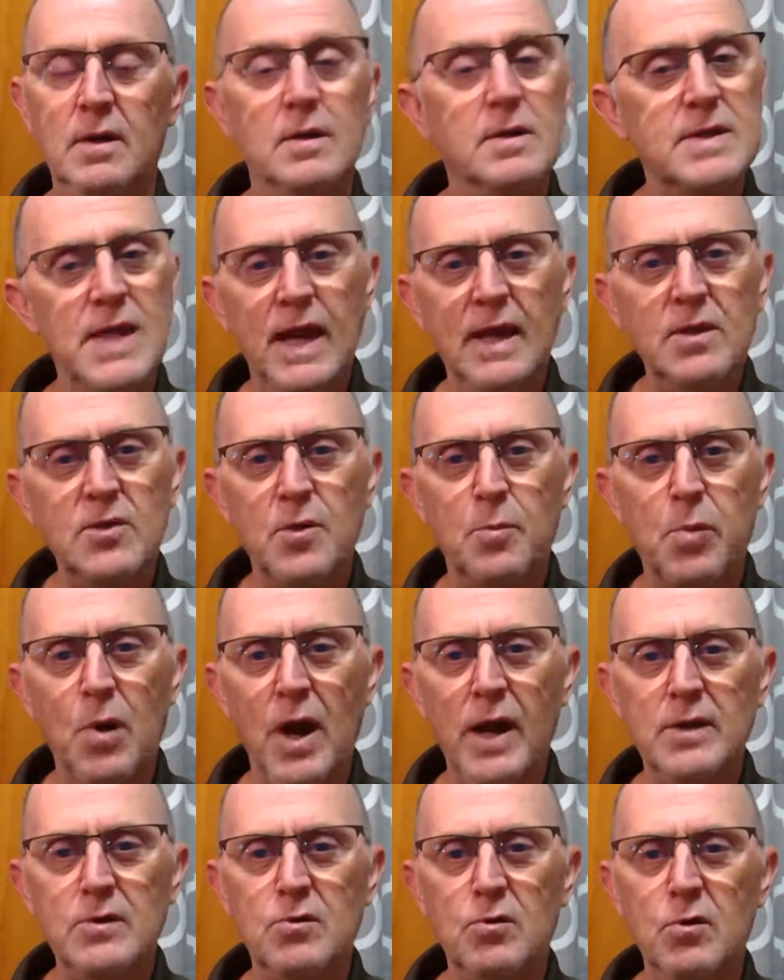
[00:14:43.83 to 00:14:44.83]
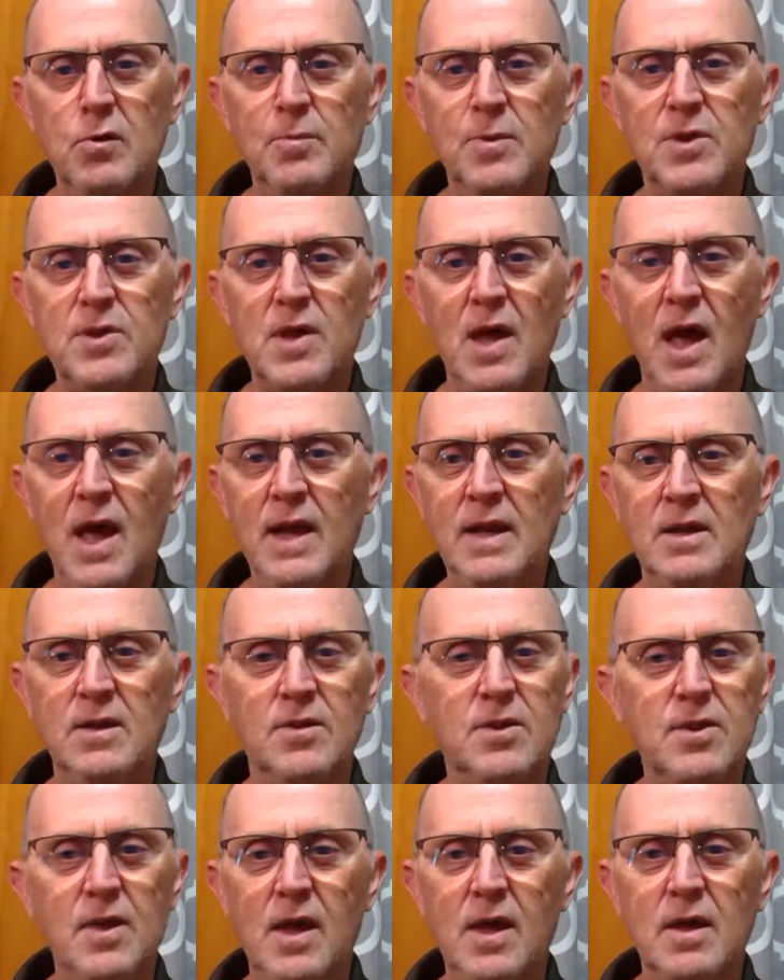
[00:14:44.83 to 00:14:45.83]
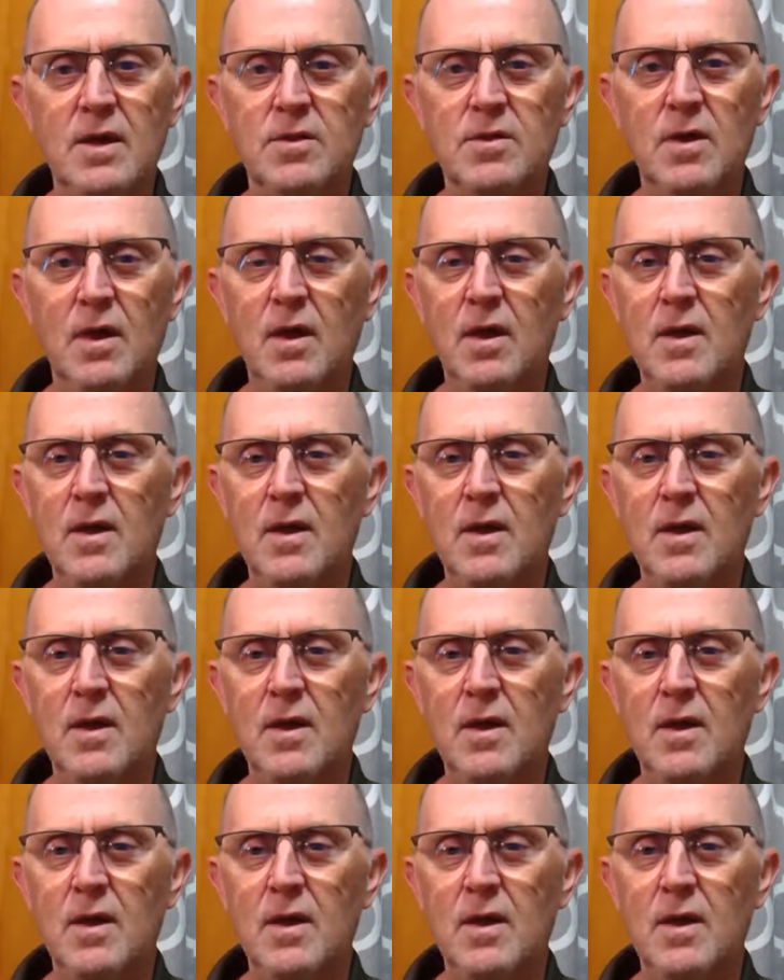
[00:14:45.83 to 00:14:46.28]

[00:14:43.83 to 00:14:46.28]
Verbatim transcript: takes the bridegroom aside and says,